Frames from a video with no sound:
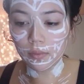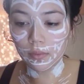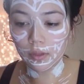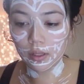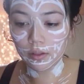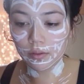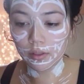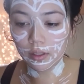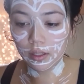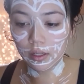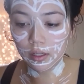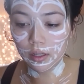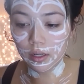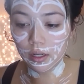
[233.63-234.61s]
It's
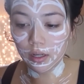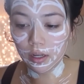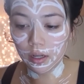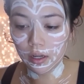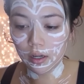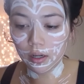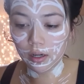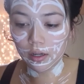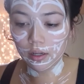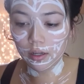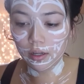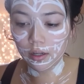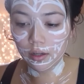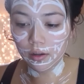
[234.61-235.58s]
really not hard
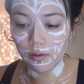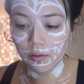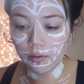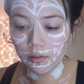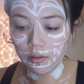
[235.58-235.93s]
to do.